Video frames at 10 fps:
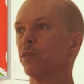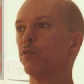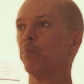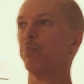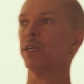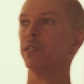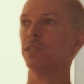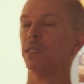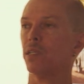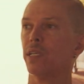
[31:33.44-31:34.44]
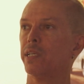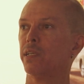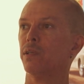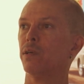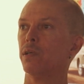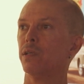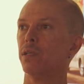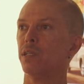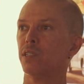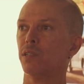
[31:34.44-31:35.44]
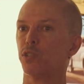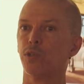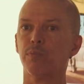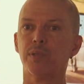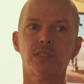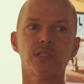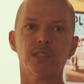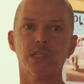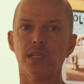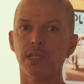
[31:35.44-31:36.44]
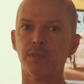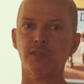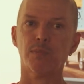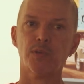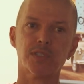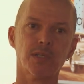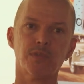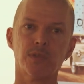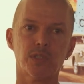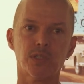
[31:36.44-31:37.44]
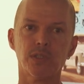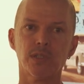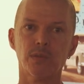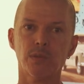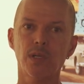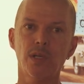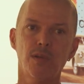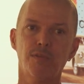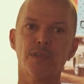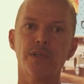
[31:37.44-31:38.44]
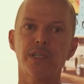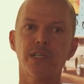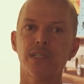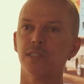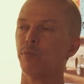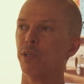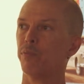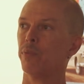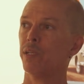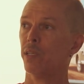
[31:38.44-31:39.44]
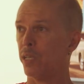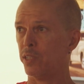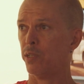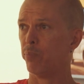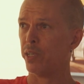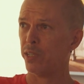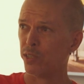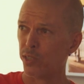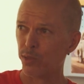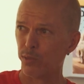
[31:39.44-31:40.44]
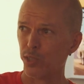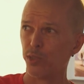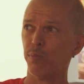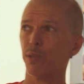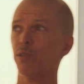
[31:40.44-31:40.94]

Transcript: So if I'm painting it late at night and it's in the tropics and you just get heaps of moths come through the studio or flying ants and one of them lands in the paint, you just sort of scoop it